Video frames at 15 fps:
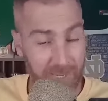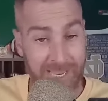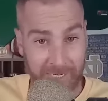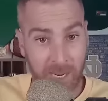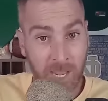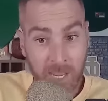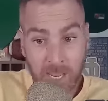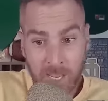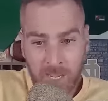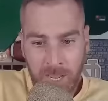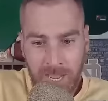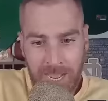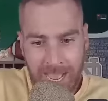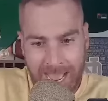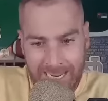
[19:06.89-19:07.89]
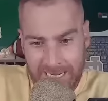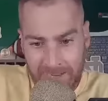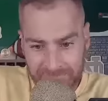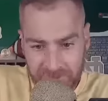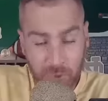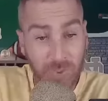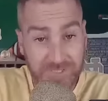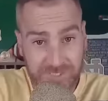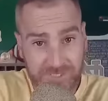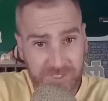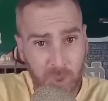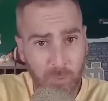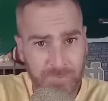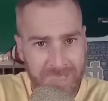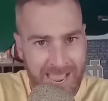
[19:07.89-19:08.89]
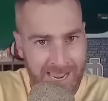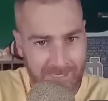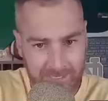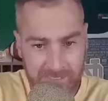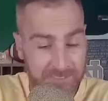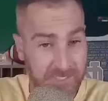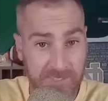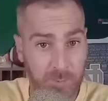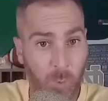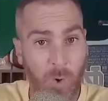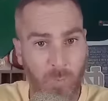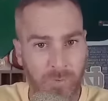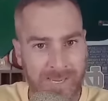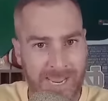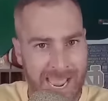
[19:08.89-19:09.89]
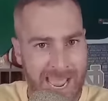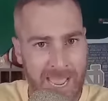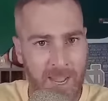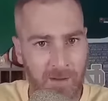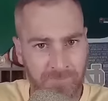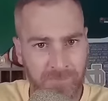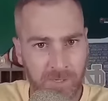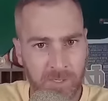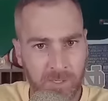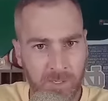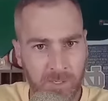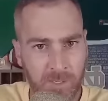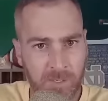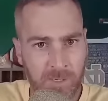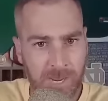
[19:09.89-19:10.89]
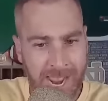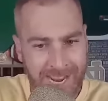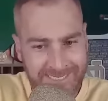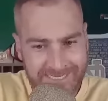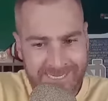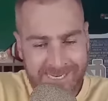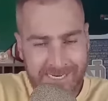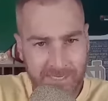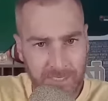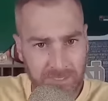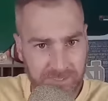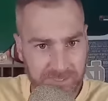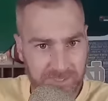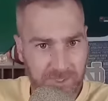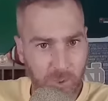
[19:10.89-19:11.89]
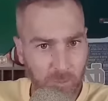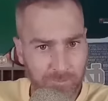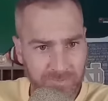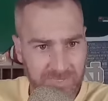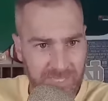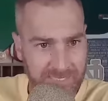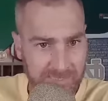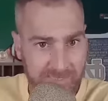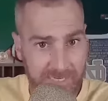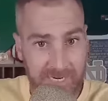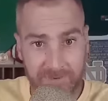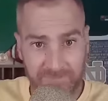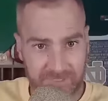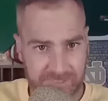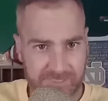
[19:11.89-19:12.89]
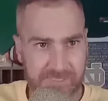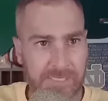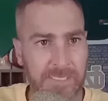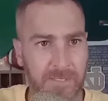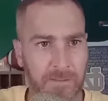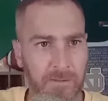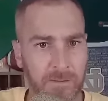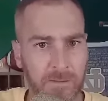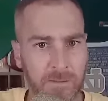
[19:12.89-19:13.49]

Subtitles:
Like, I have to assume that because it's what we have. I can't assume things that I haven't seen.